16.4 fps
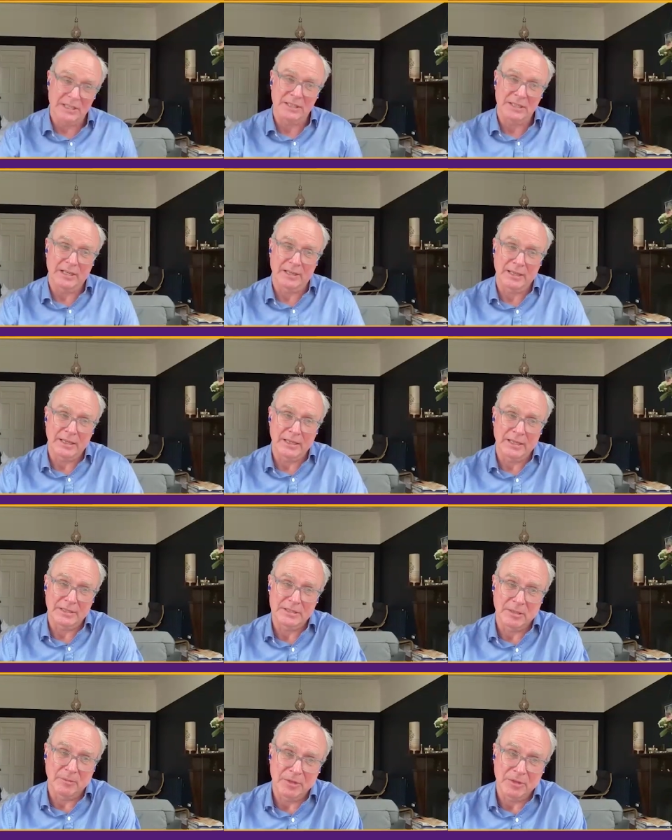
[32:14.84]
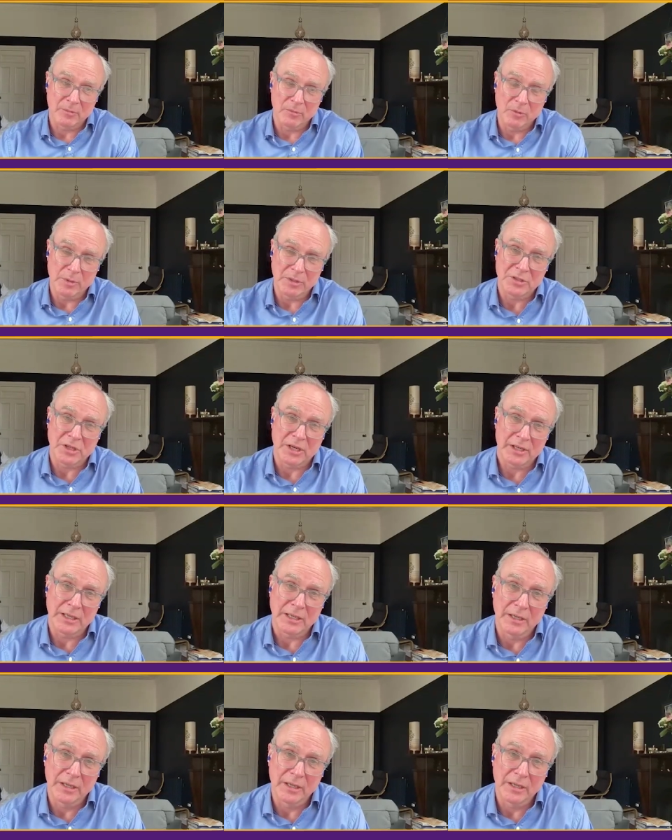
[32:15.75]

persist, and I think that's something we'll be